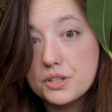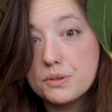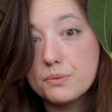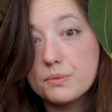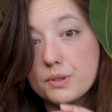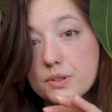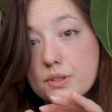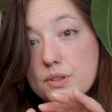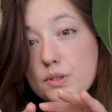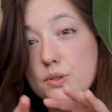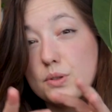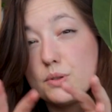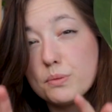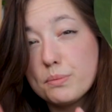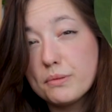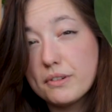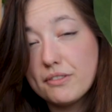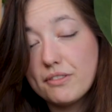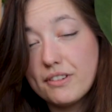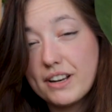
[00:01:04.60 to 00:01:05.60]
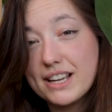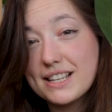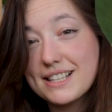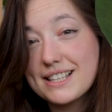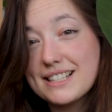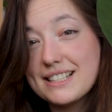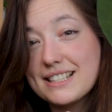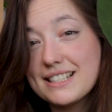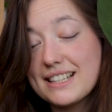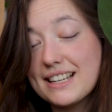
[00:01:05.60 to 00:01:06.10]
she was super
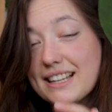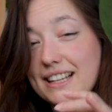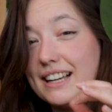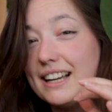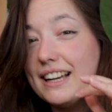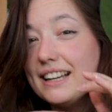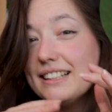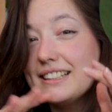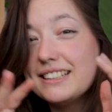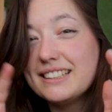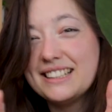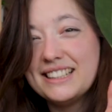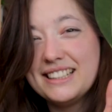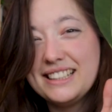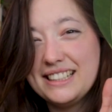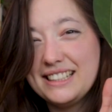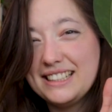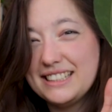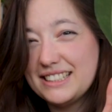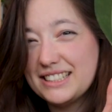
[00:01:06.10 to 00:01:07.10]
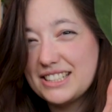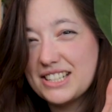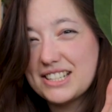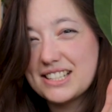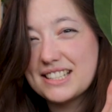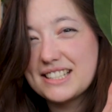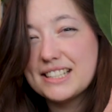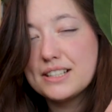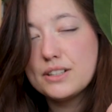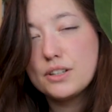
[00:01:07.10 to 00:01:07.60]
flaccid and
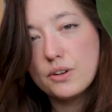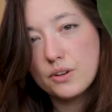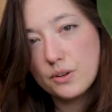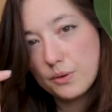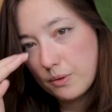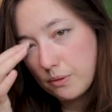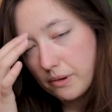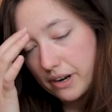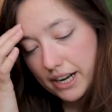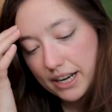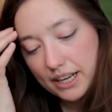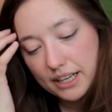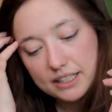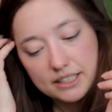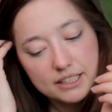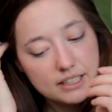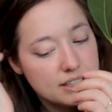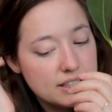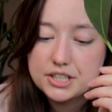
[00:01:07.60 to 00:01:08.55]
just didn't look great.